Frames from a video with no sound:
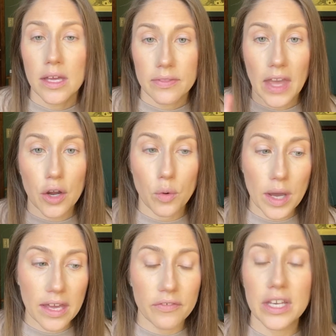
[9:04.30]
that
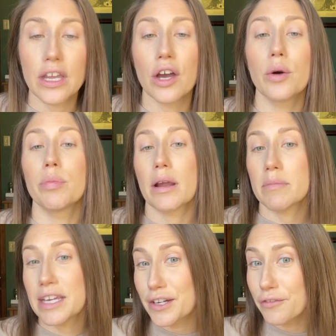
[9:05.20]
quick video, but I'm
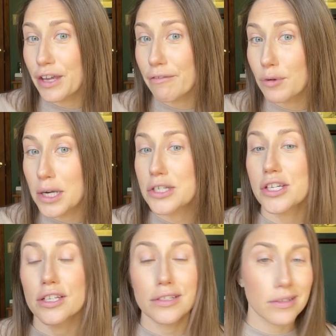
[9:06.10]
here if you have
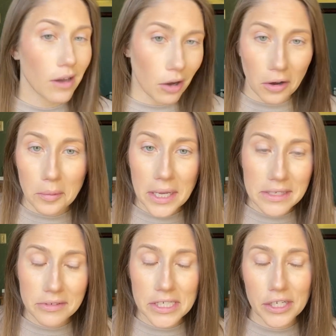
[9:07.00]
questions. Always
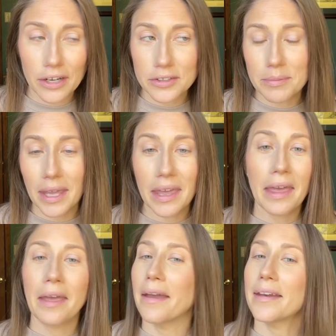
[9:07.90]
reach out to me,
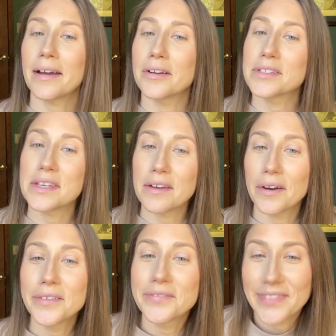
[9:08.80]
and I'll see y'all
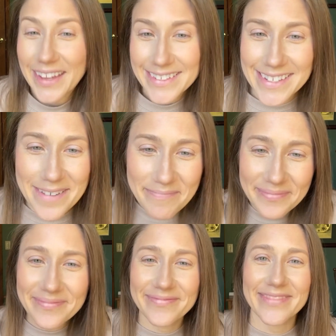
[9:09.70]
next time.
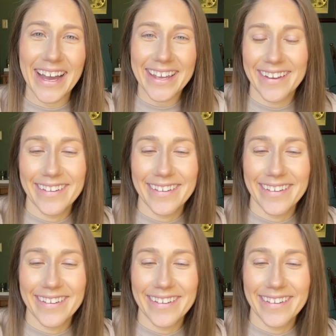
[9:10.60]
Bye.